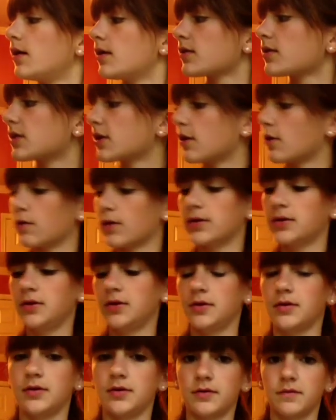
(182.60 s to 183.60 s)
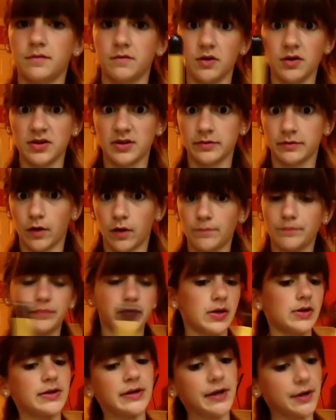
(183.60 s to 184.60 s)
So first of all,
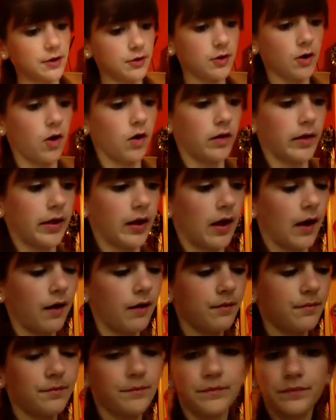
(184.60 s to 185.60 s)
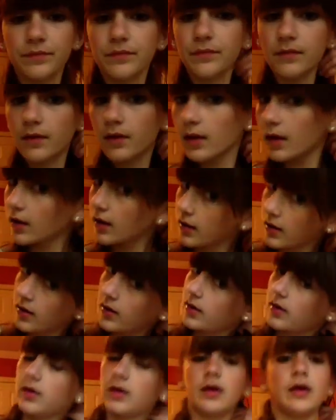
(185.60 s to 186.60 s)
take your curling iron
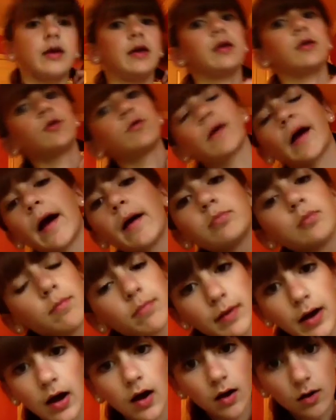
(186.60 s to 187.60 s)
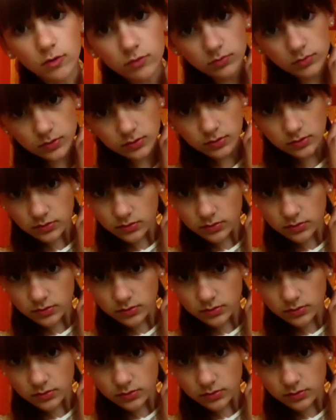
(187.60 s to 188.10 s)
and grab about,